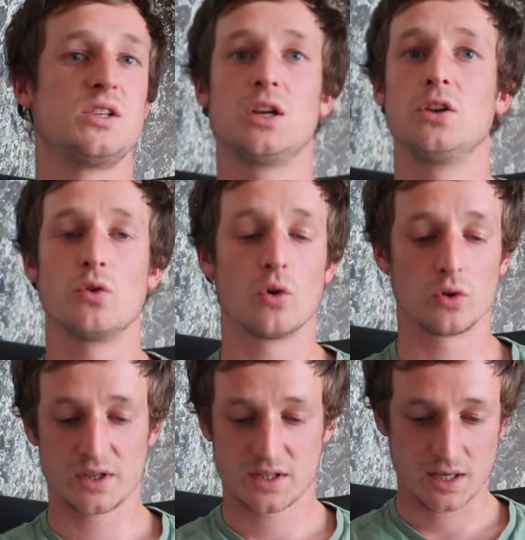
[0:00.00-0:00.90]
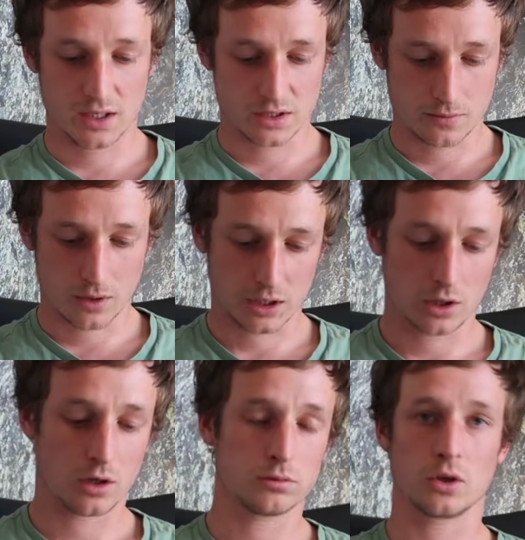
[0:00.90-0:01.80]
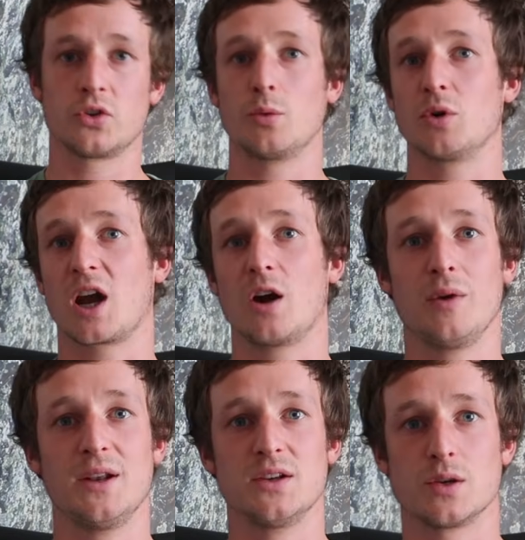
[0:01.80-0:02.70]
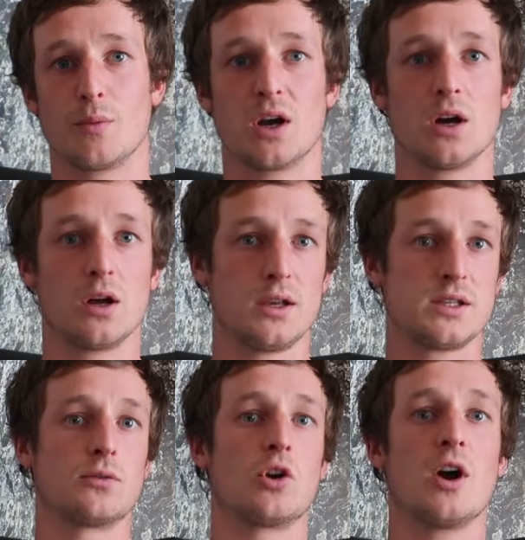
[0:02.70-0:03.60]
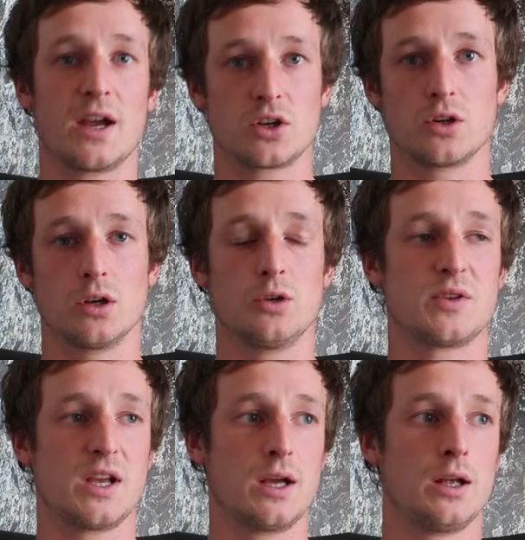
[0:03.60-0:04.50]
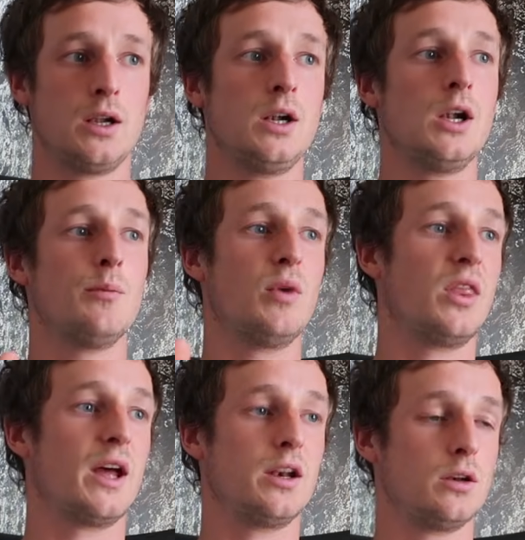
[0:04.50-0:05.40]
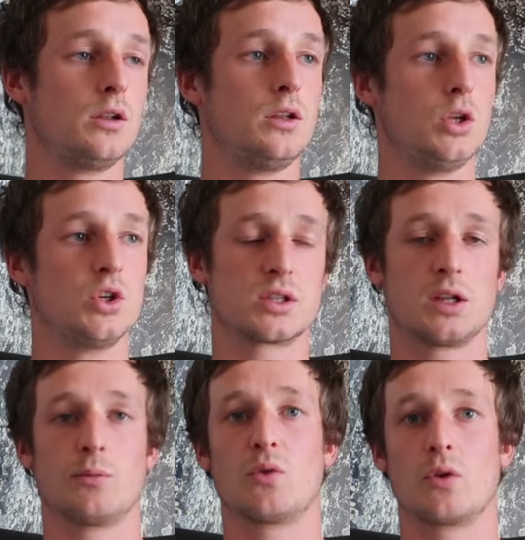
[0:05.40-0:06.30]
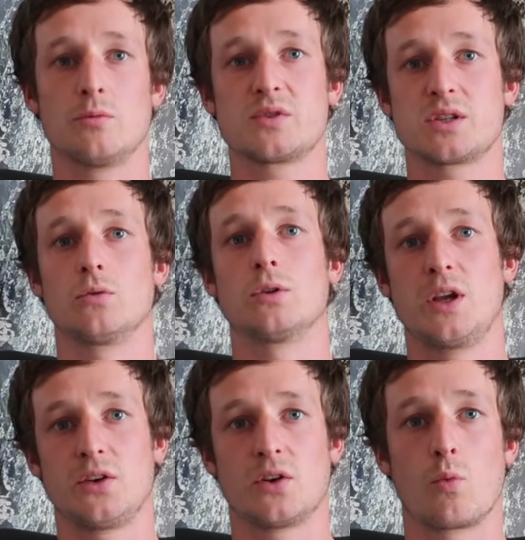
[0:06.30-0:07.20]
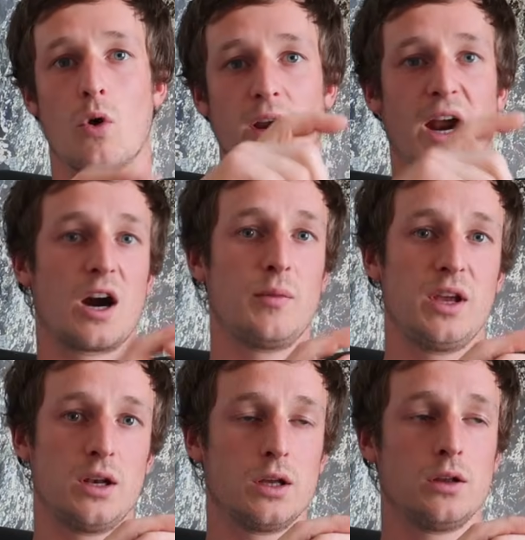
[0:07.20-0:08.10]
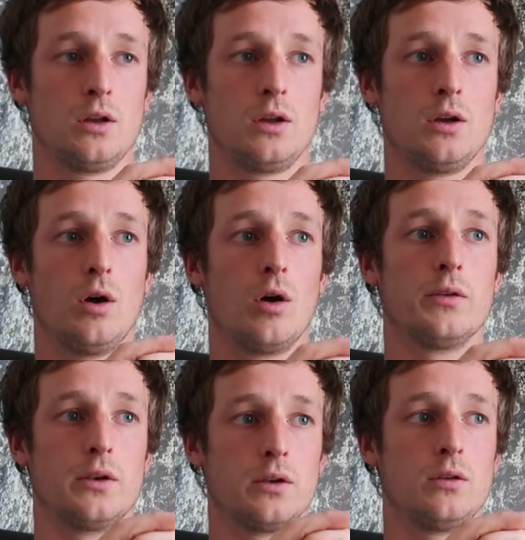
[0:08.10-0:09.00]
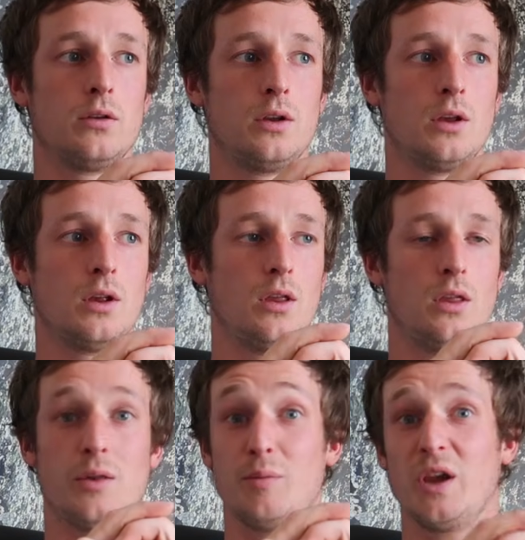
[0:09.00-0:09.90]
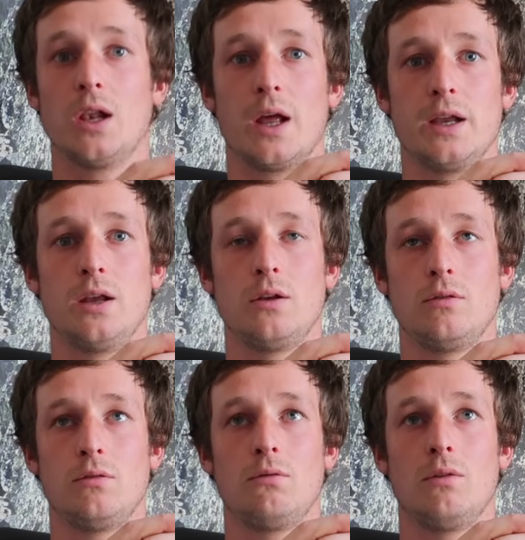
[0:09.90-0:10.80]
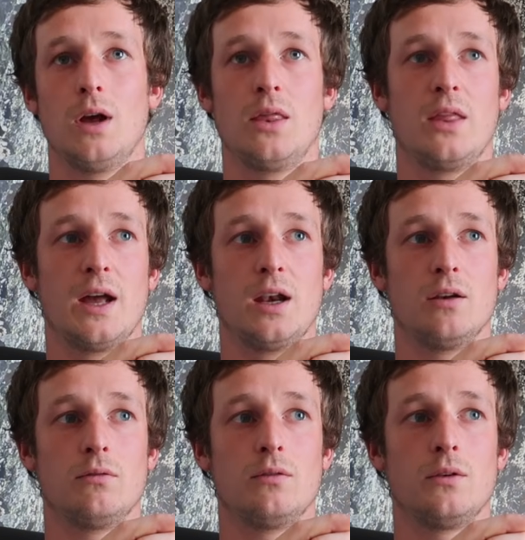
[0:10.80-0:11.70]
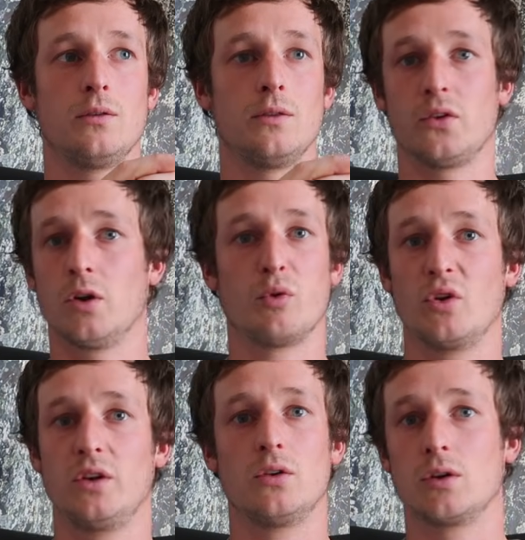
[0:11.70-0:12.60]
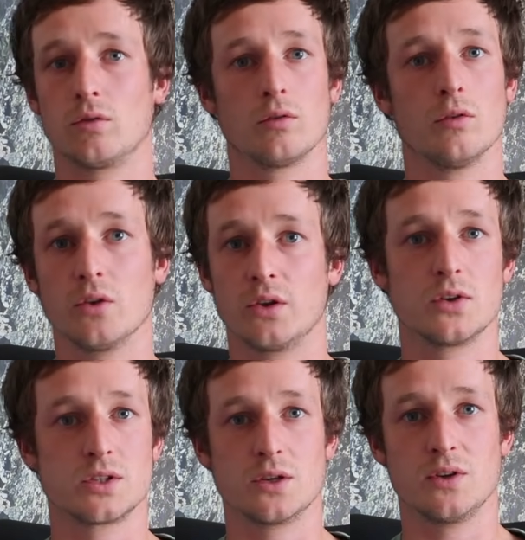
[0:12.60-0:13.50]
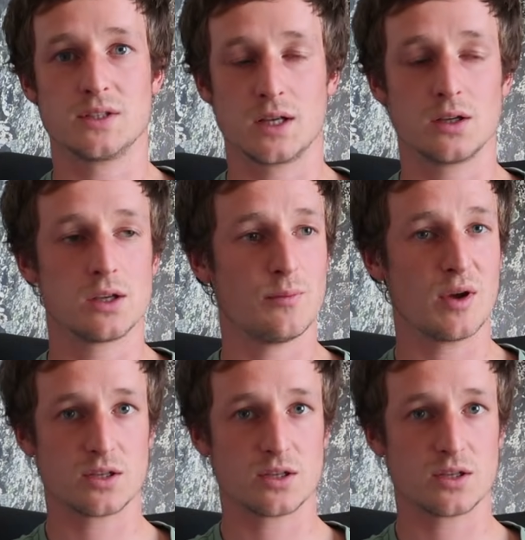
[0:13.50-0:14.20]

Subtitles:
you can do all these things of like, oh, I've got double carabiners on my harness, I've got extra loops here, but then you just clip the rope solely into one carabiner on the belay, and then there's no point in doing all the other stuff, is there? You